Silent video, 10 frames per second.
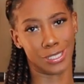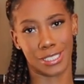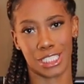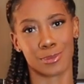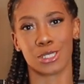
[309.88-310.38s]
to
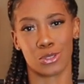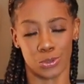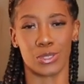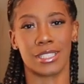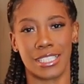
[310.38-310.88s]
this. We're
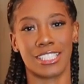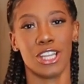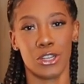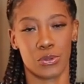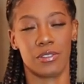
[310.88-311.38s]
true to this.
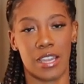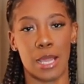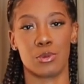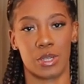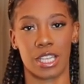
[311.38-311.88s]
Y'all know the
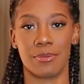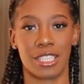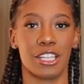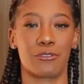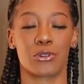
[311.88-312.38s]
vibes when it comes
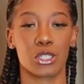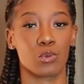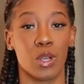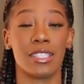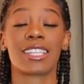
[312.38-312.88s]
to Air Force
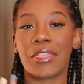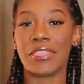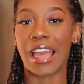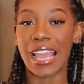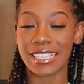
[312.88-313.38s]
Ones.
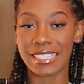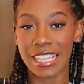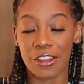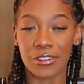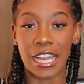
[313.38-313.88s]
That is
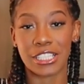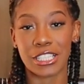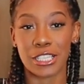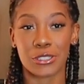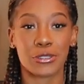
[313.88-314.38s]
the outfit I
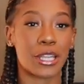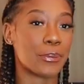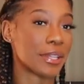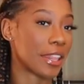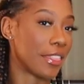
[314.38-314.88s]
decided to create
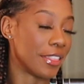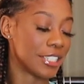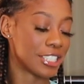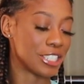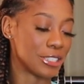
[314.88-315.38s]
with
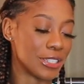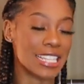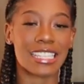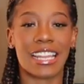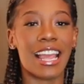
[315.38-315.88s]
this
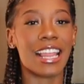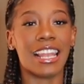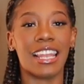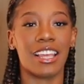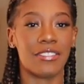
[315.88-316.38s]
dress and I
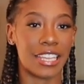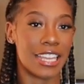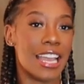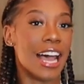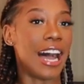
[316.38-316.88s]
love
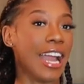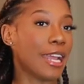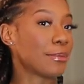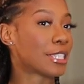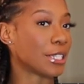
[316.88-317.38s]
it. I
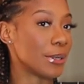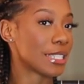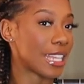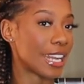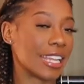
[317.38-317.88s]
am so
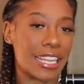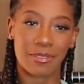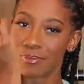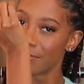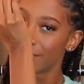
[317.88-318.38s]
excited and